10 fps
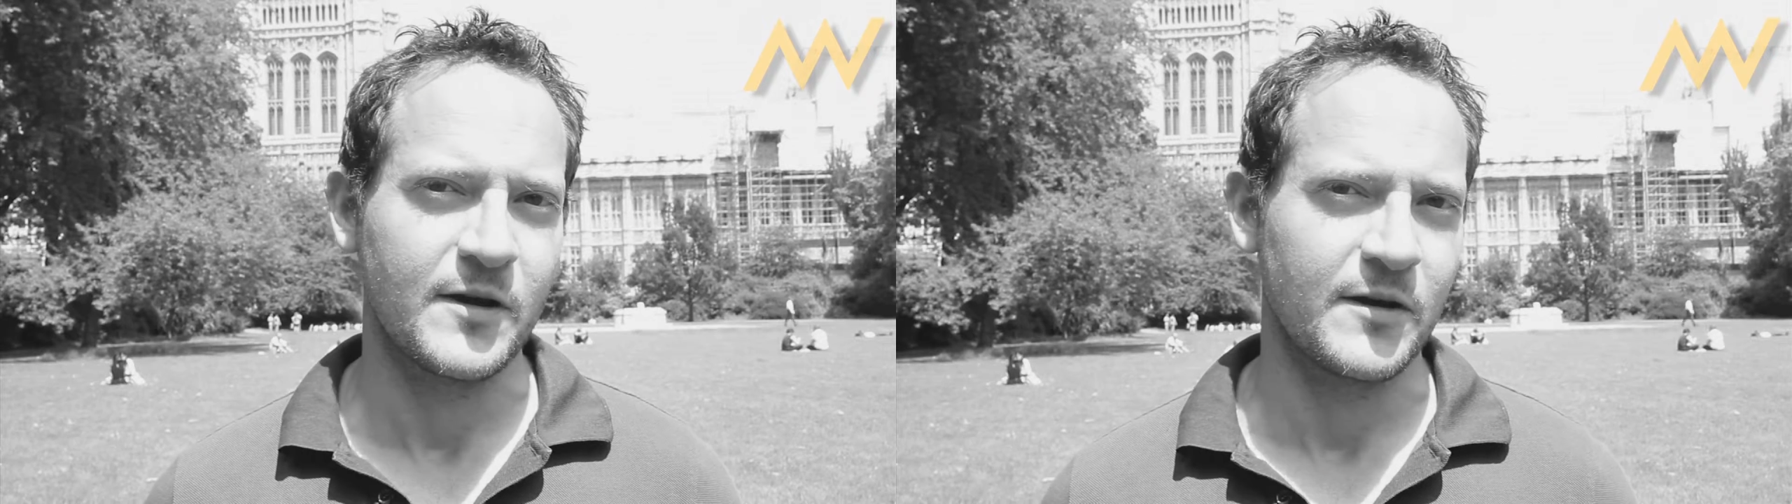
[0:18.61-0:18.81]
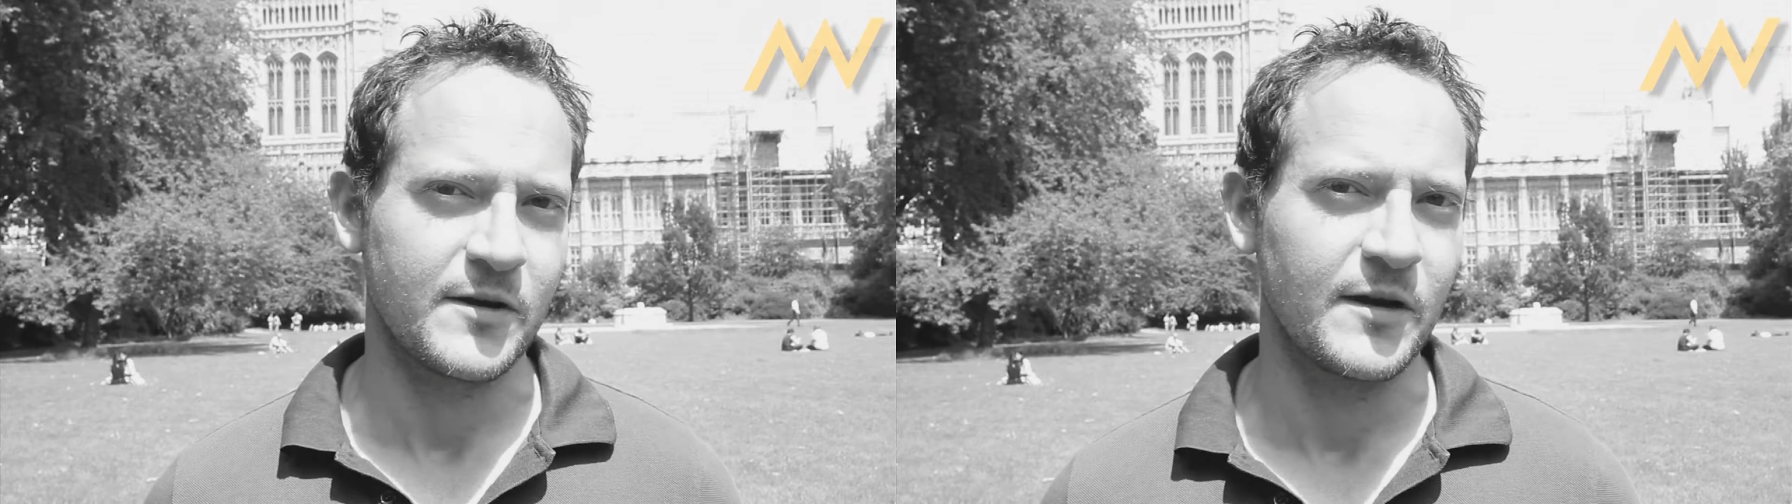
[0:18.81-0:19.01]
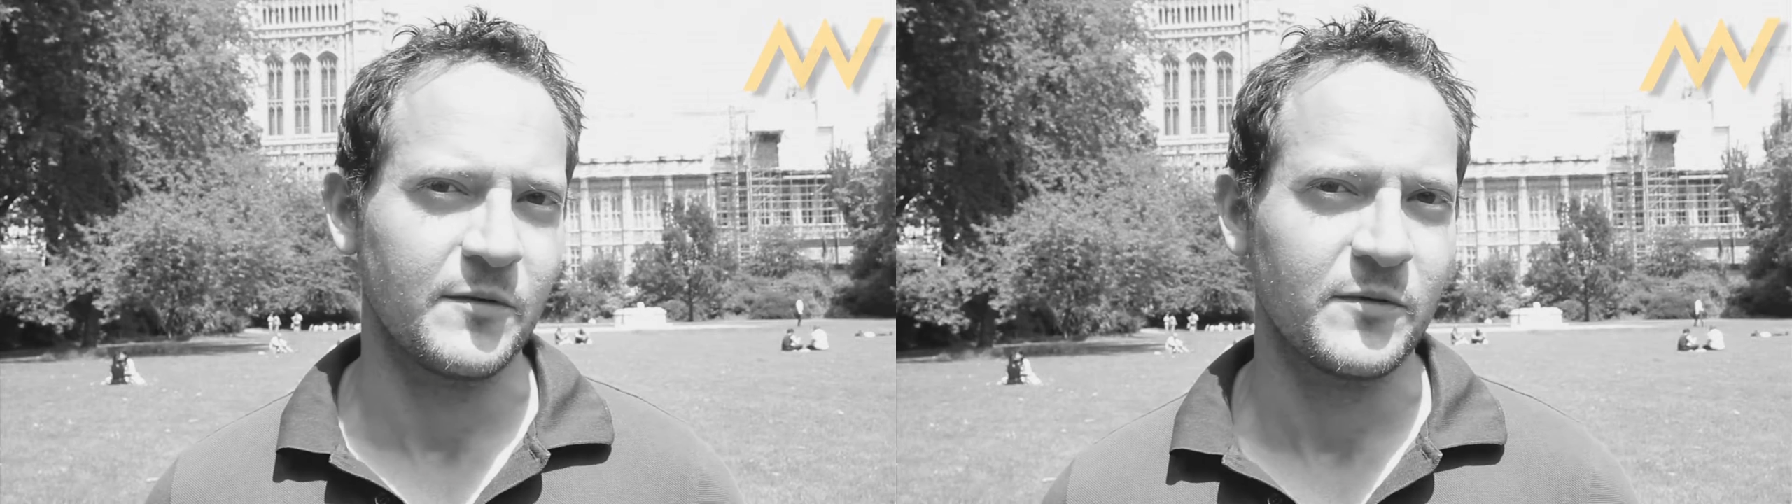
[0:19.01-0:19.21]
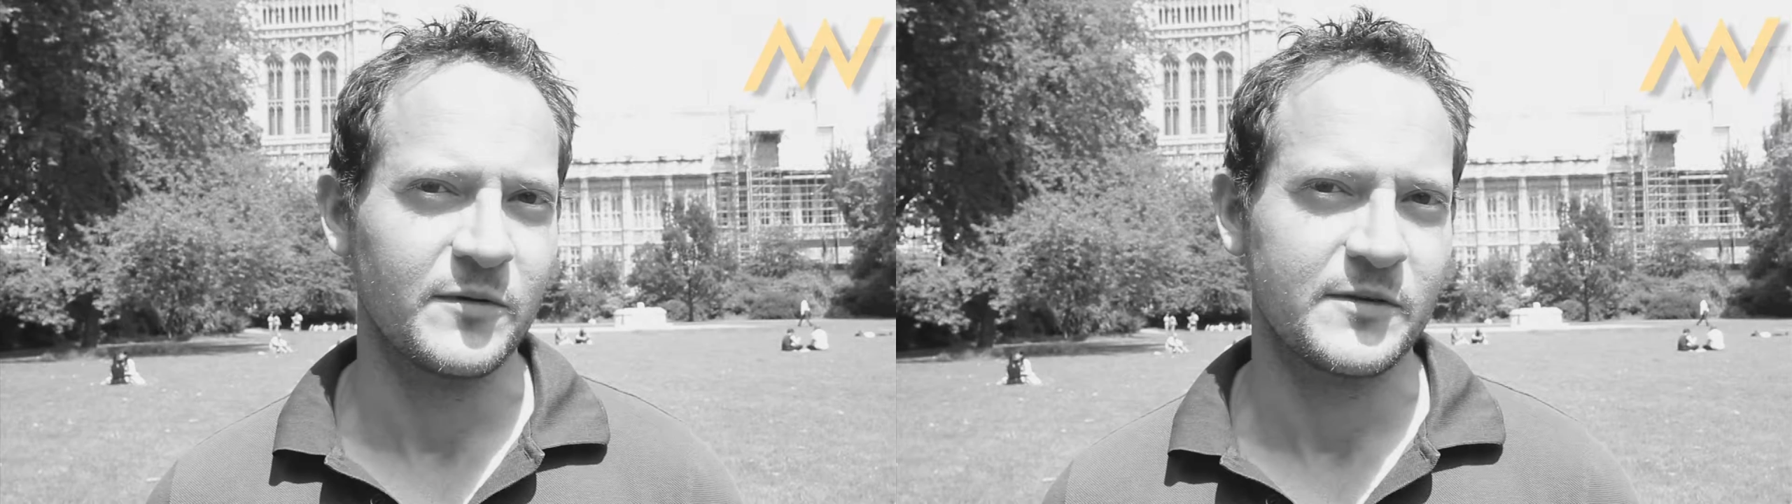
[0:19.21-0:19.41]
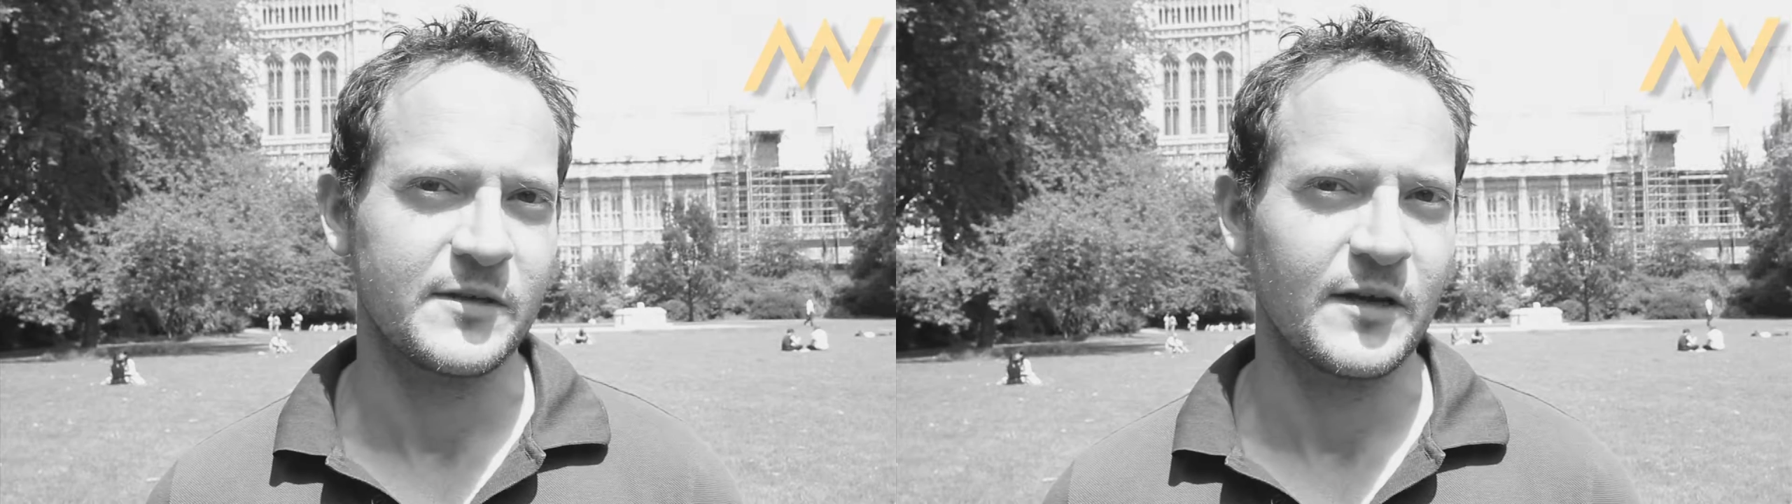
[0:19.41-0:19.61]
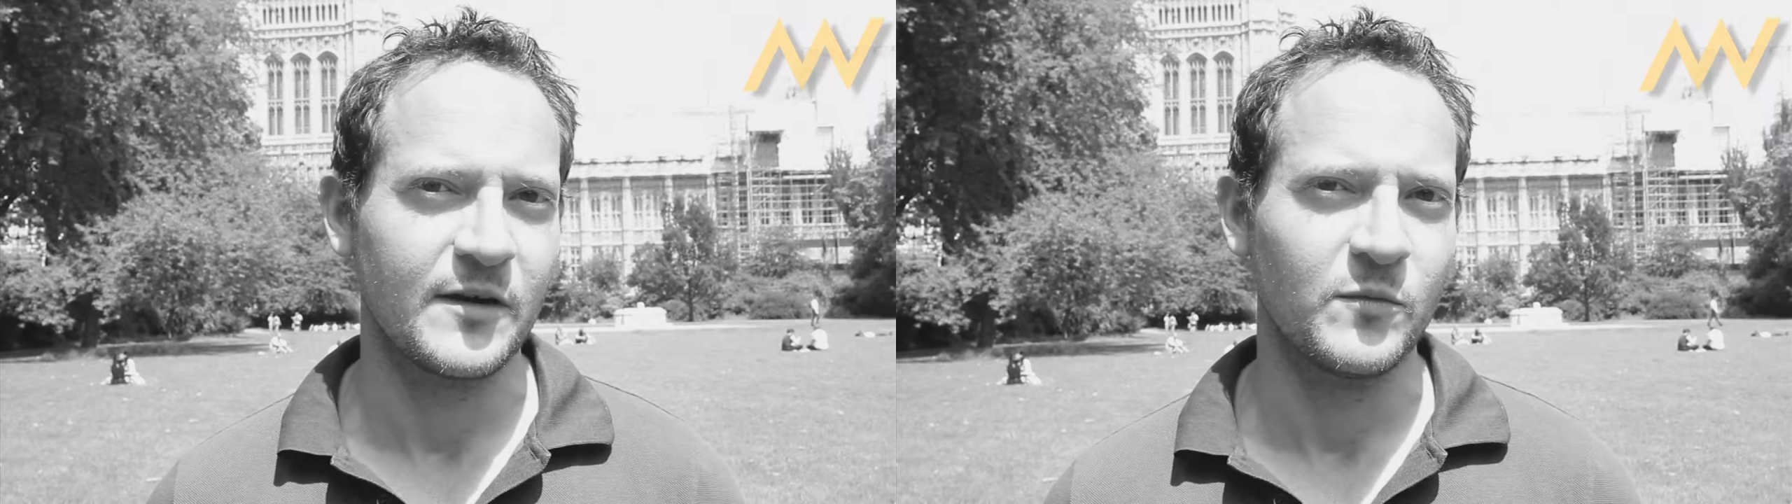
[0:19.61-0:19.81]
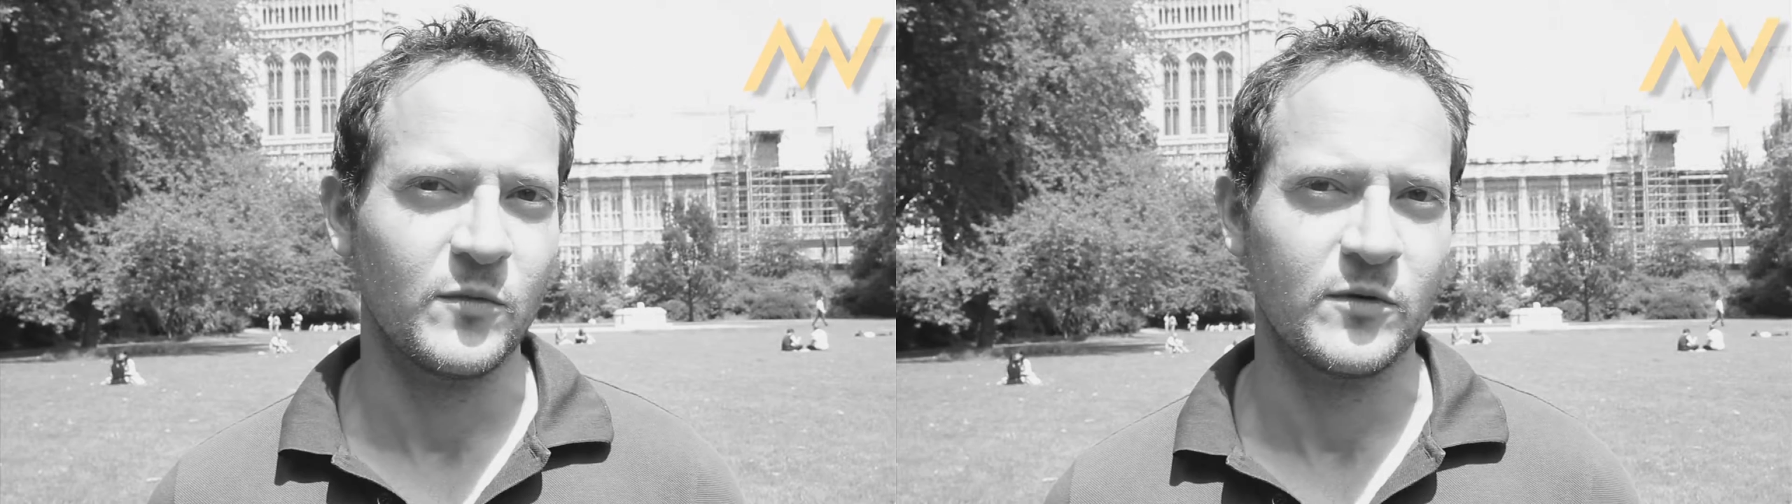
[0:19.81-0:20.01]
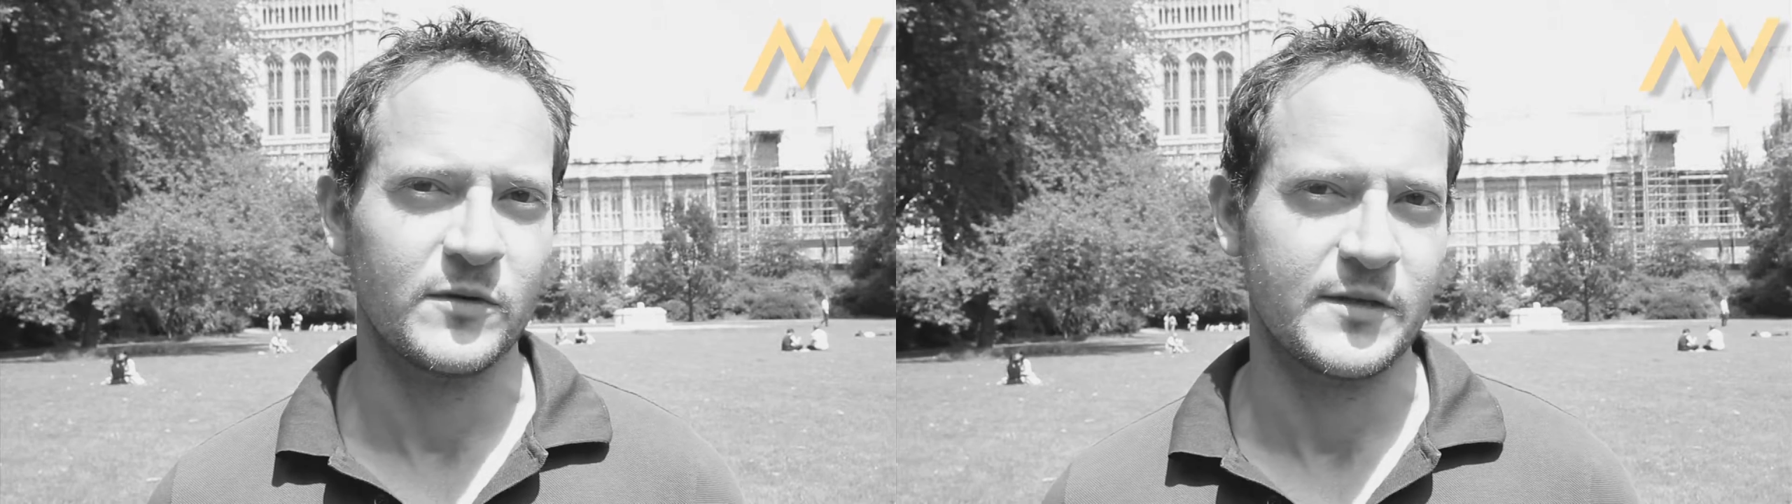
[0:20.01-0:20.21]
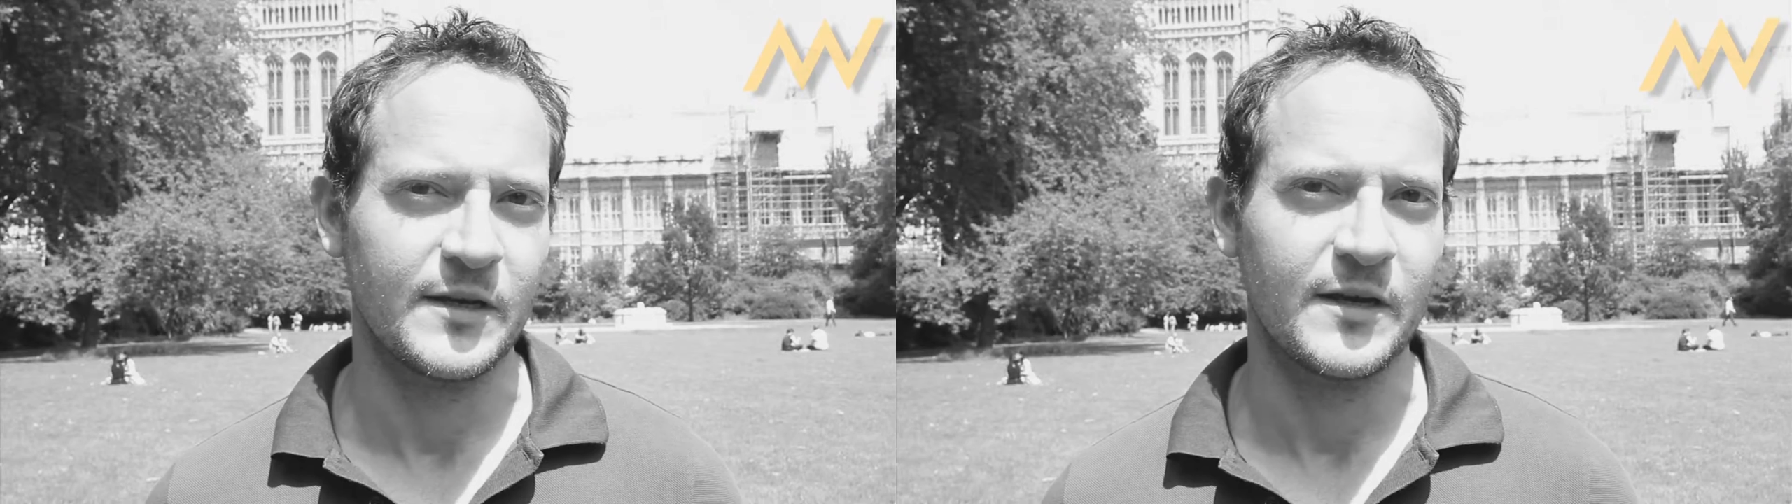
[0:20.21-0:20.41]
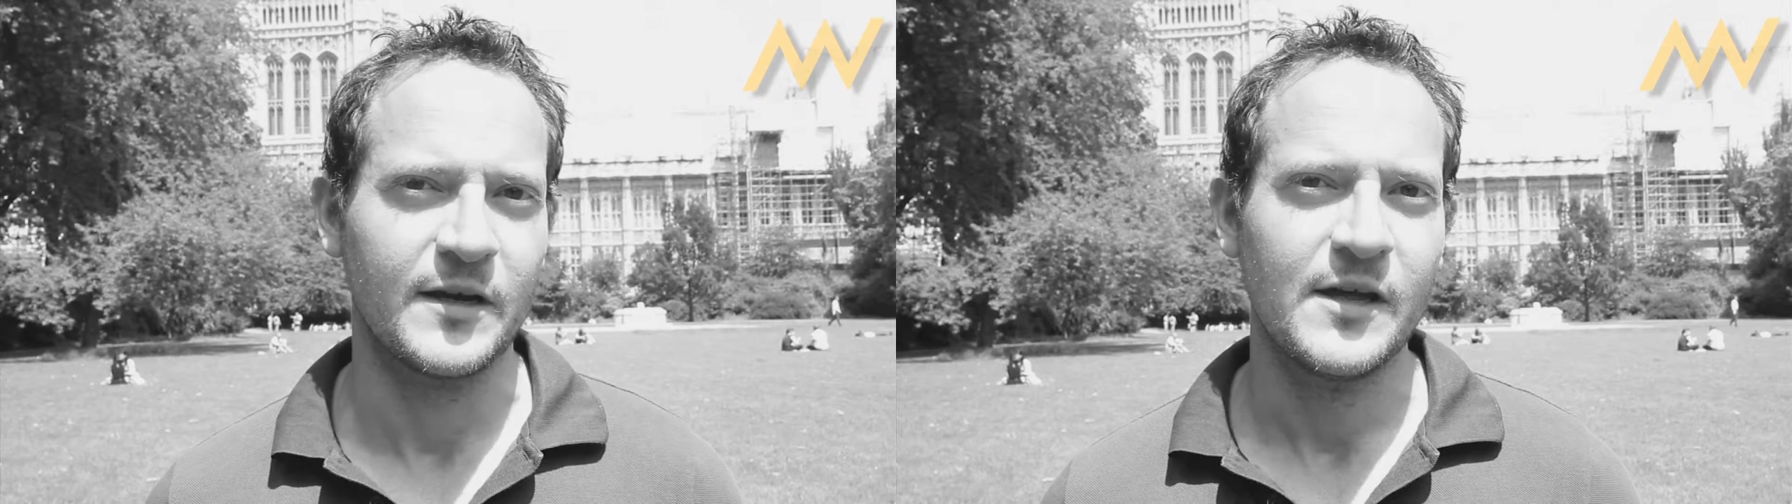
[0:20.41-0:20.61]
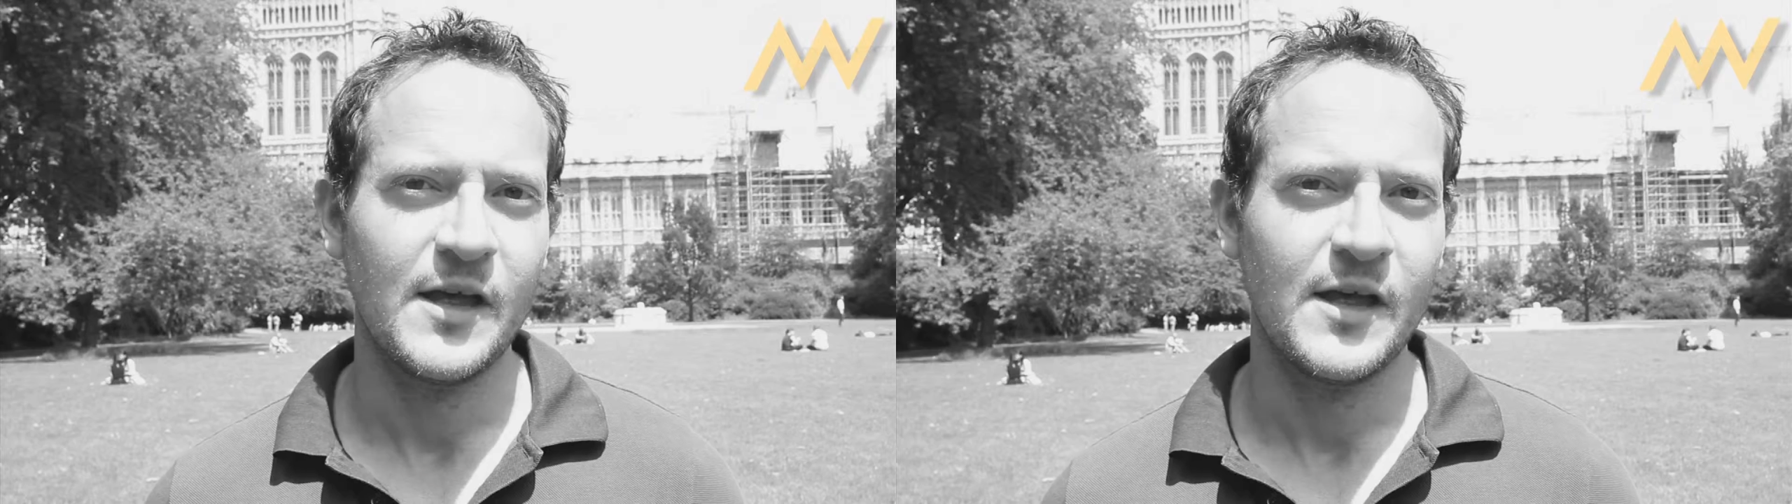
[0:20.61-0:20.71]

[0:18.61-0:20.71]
coconut water, water,